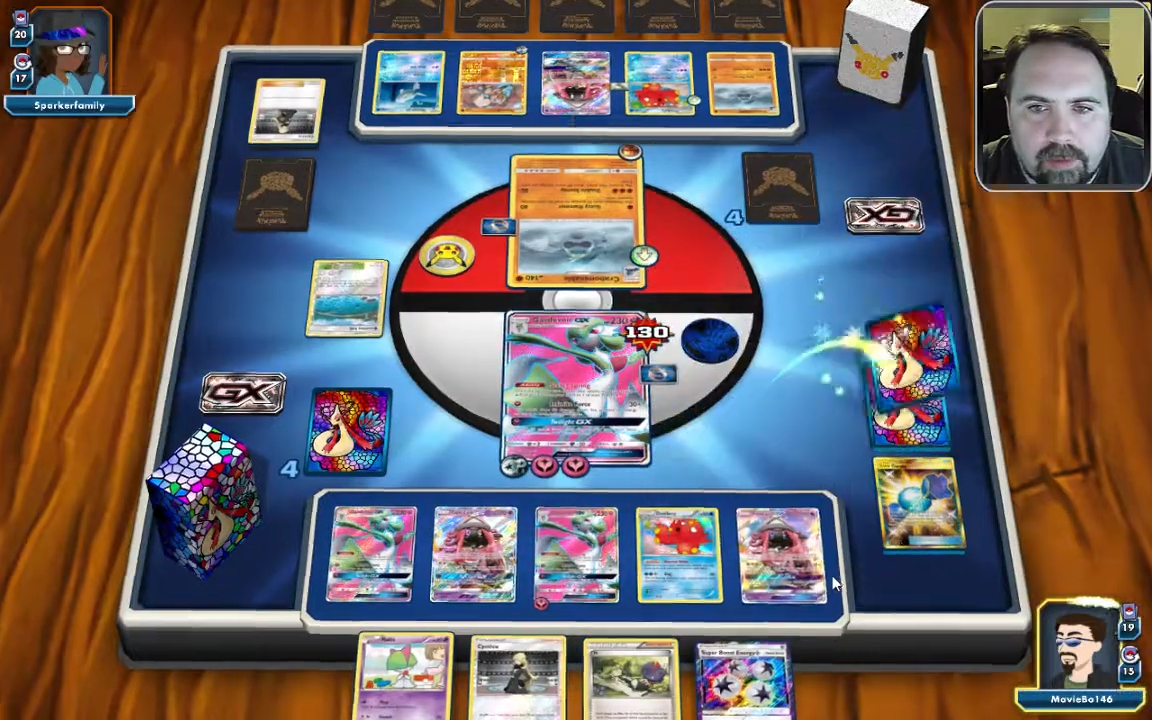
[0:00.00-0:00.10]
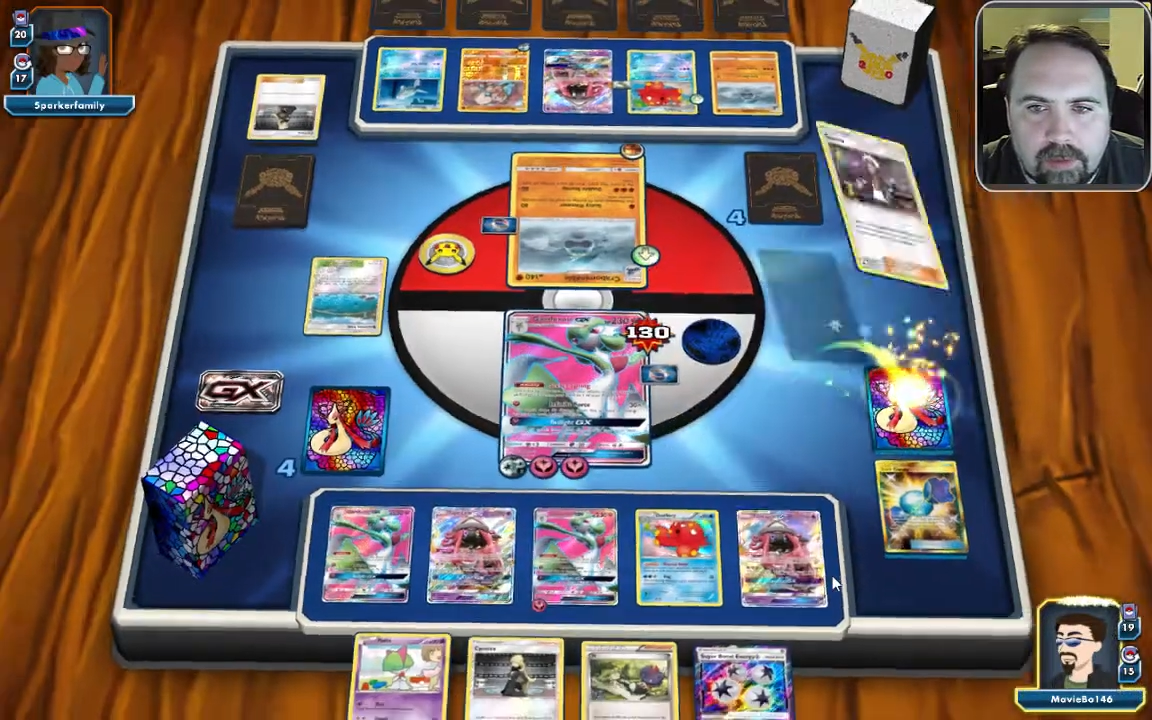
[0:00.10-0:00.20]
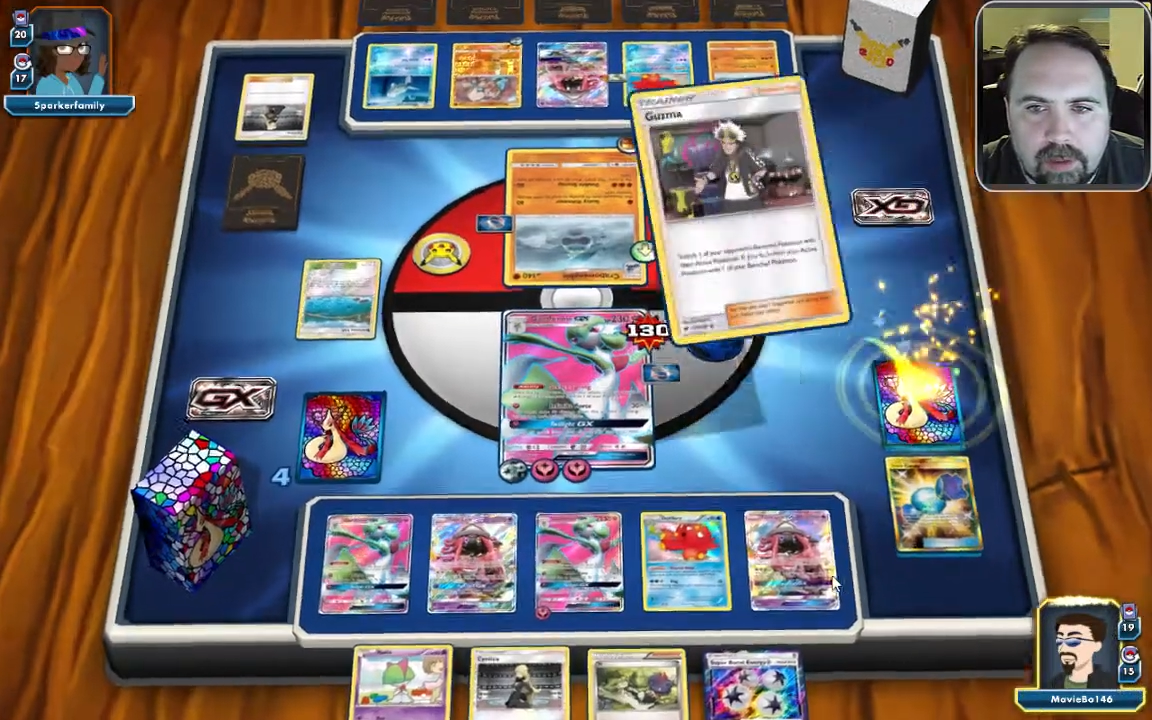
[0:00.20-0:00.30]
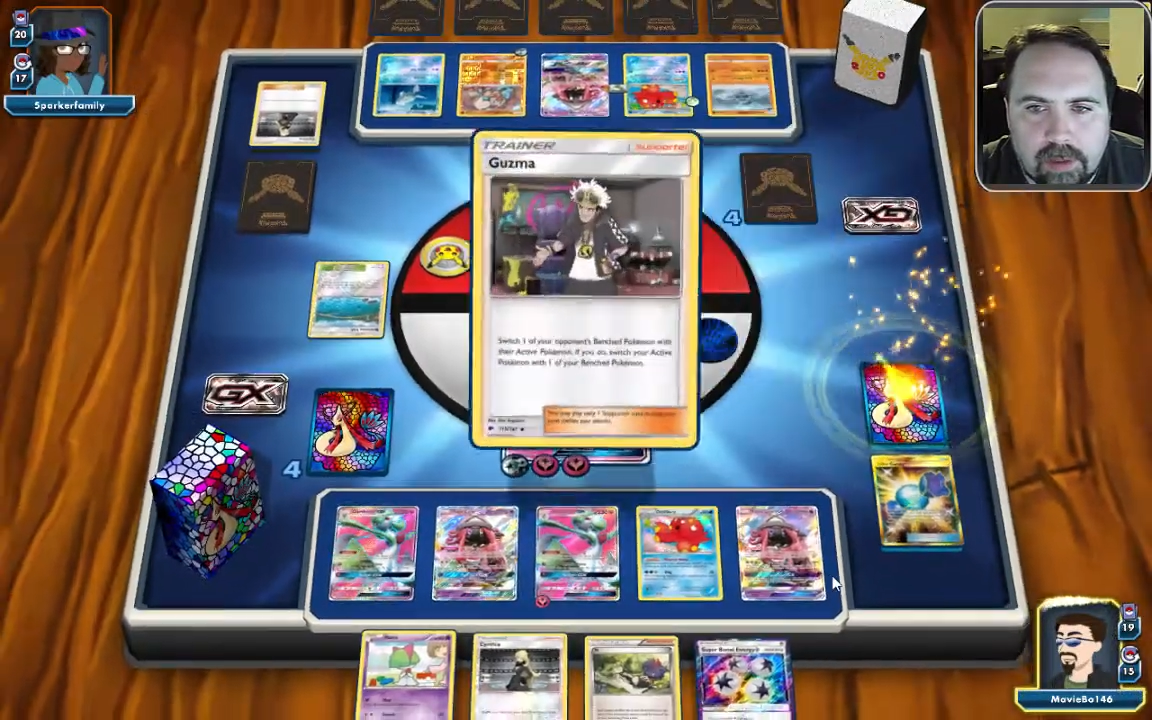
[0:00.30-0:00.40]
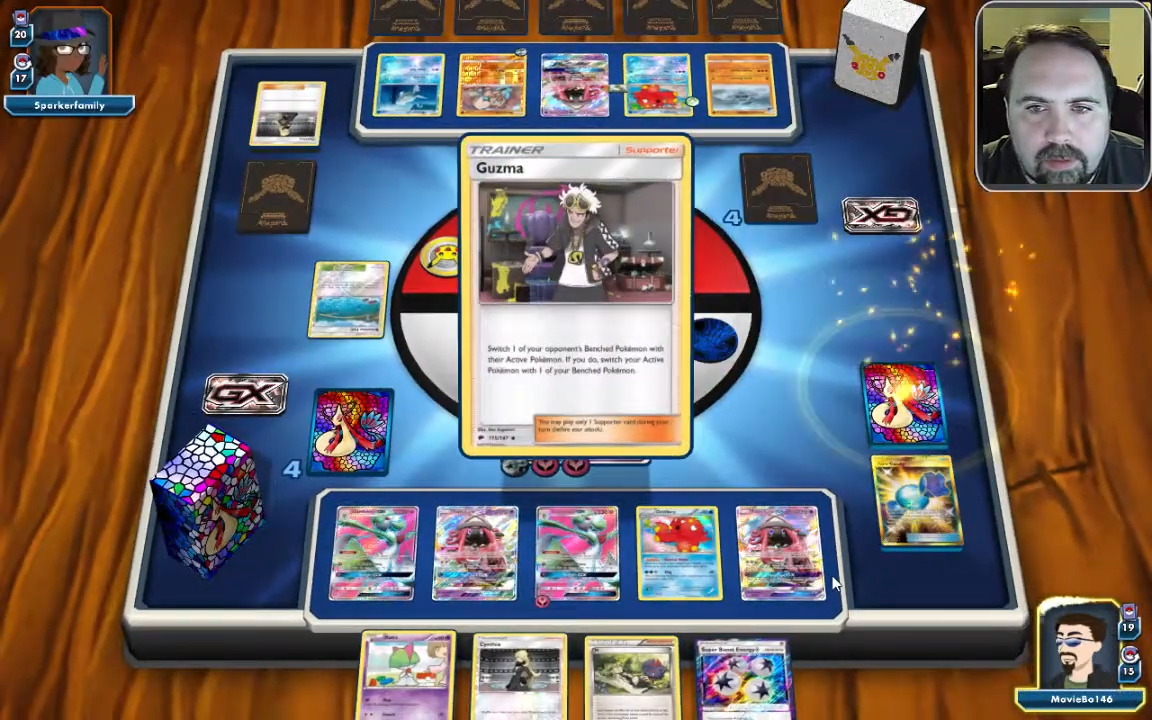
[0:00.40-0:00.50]

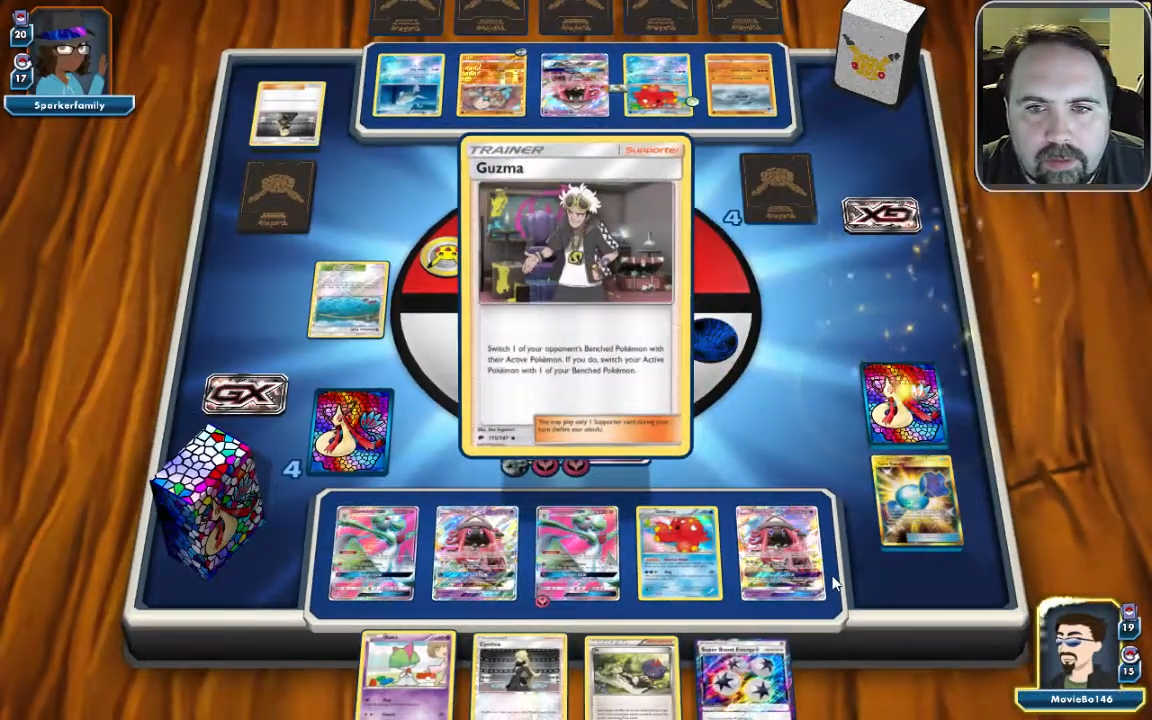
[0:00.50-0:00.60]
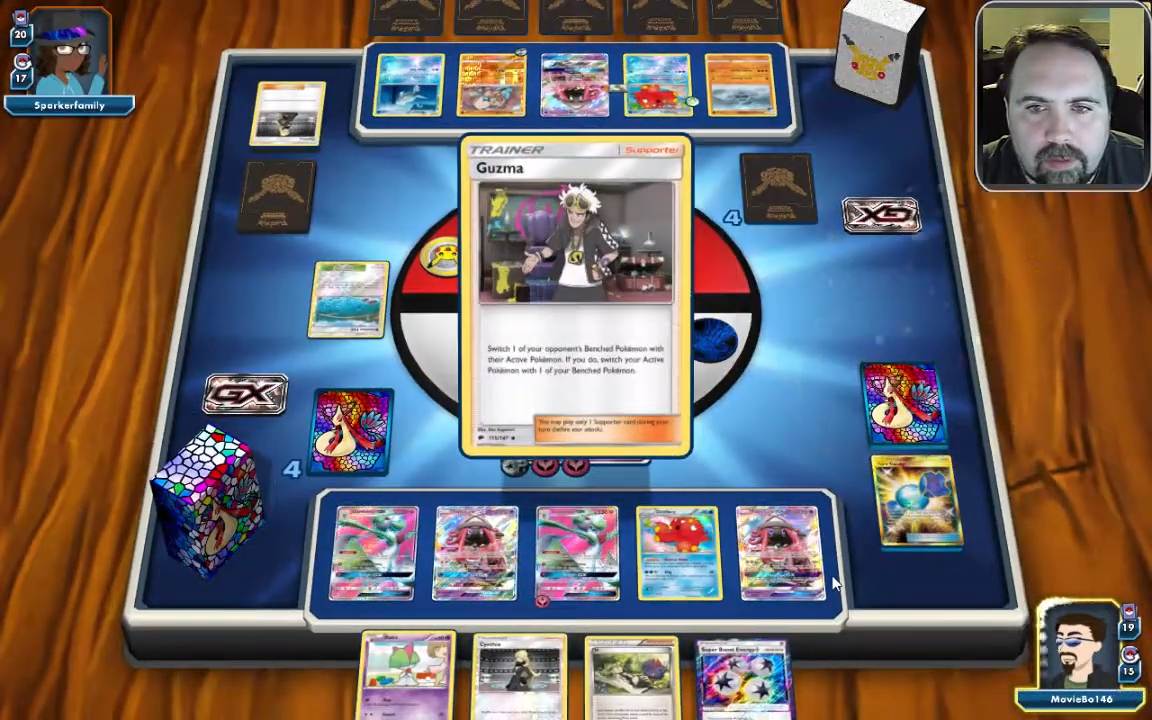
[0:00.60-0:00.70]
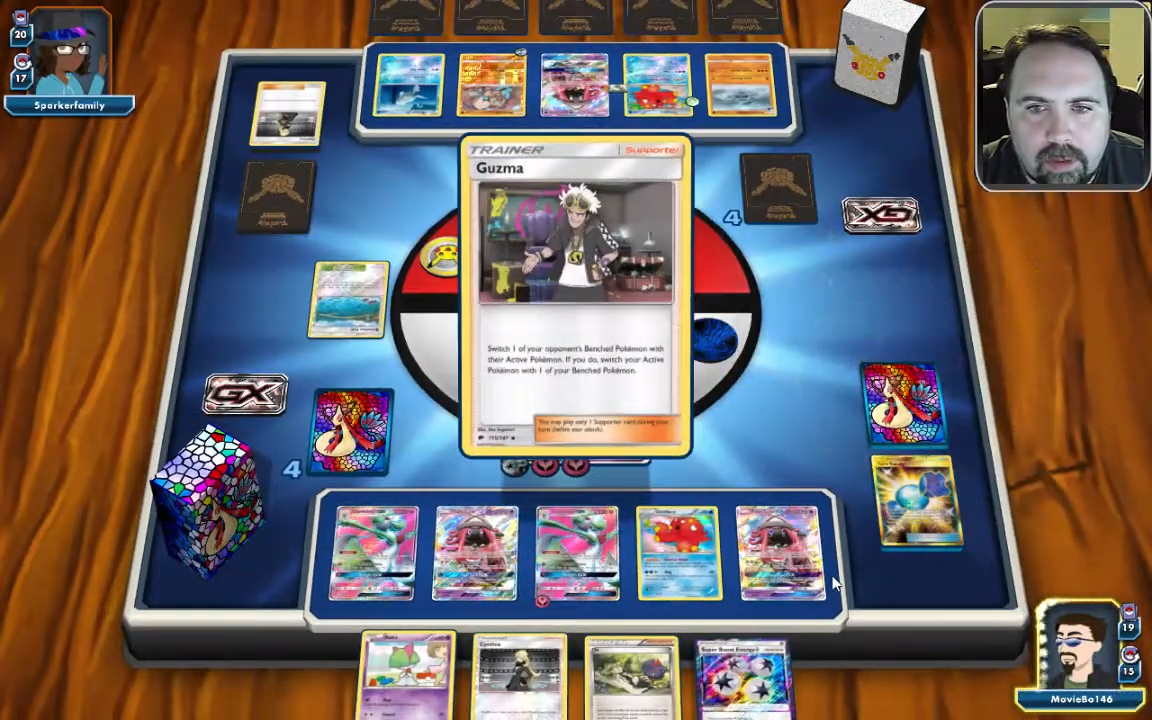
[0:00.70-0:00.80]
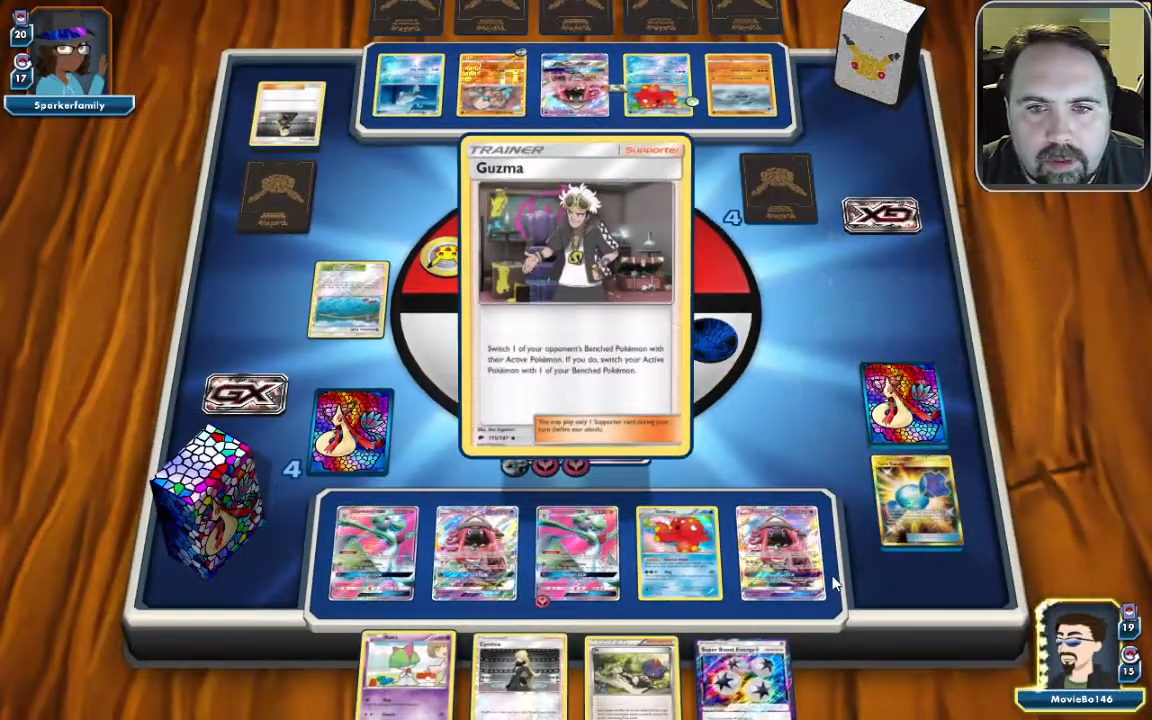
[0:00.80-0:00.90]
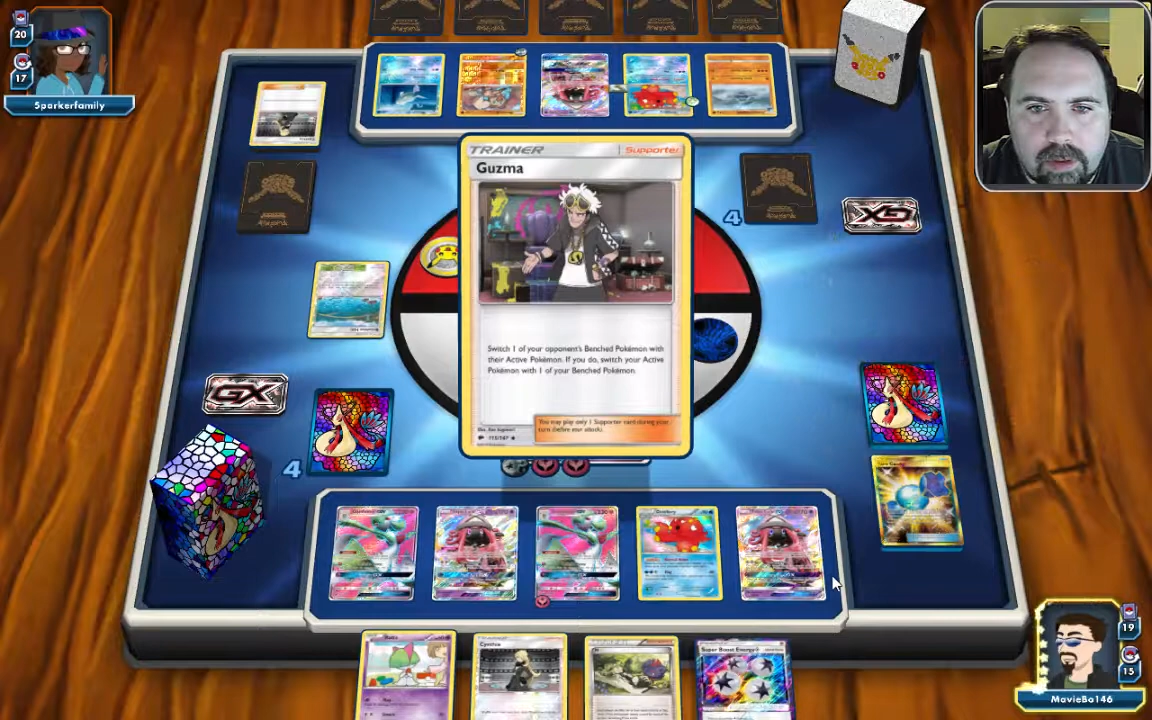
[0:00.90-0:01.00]
after
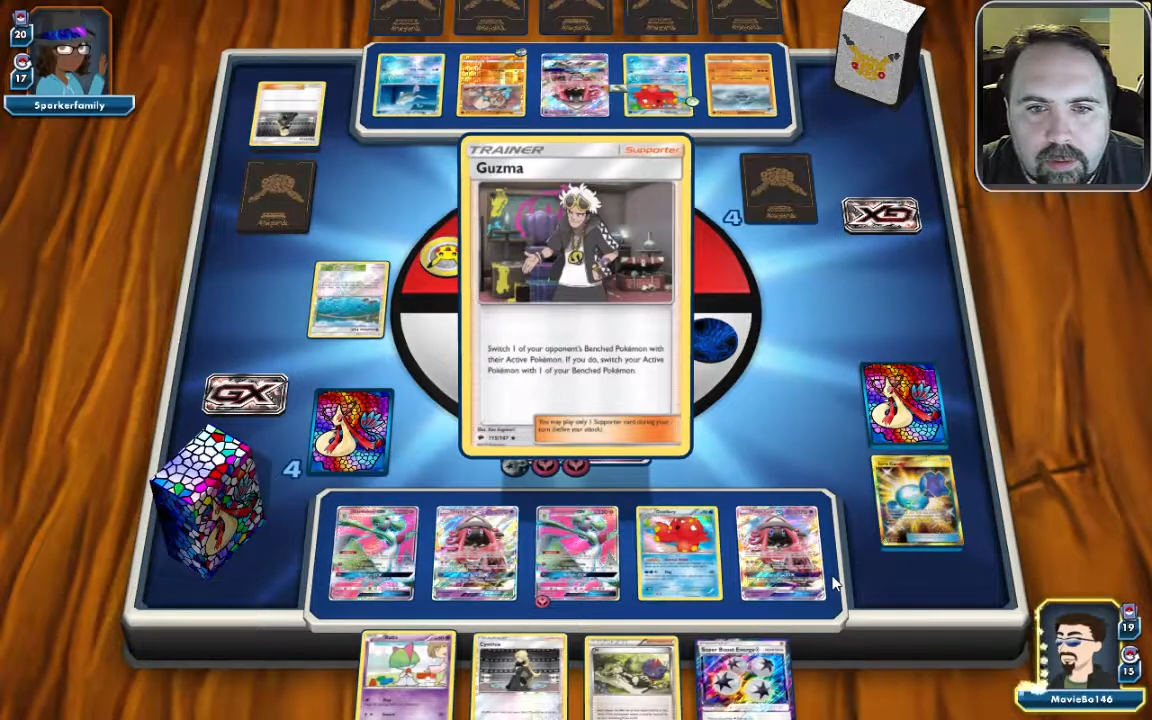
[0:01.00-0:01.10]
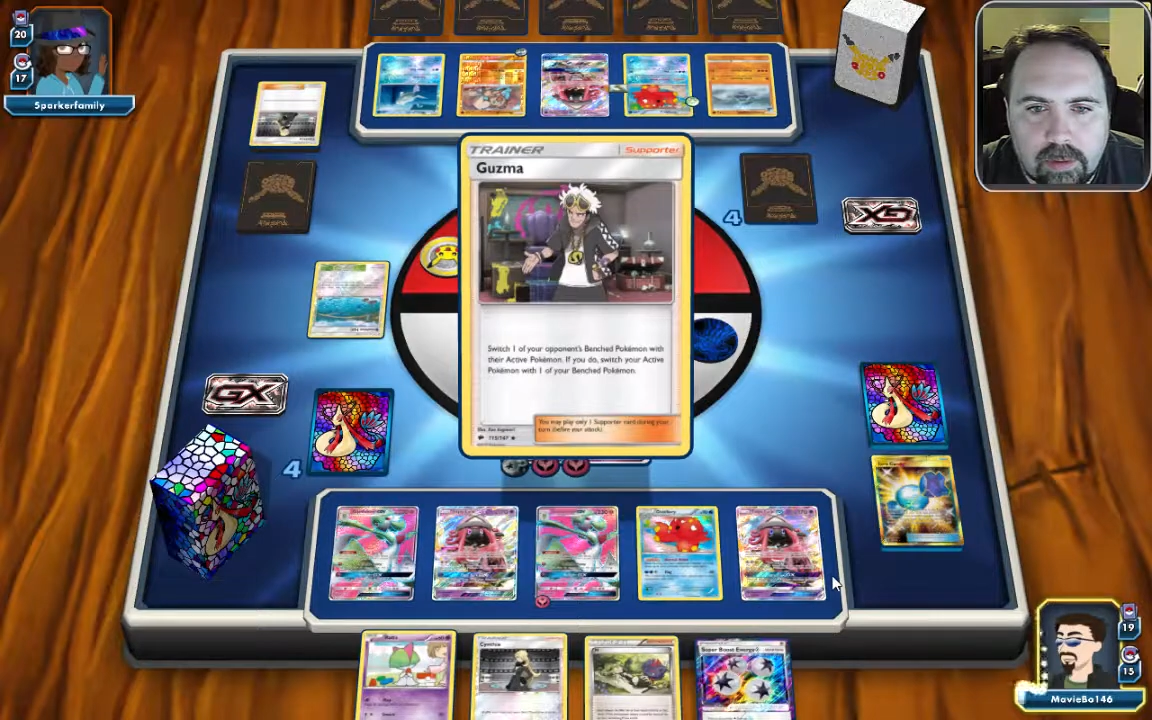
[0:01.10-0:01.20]
this.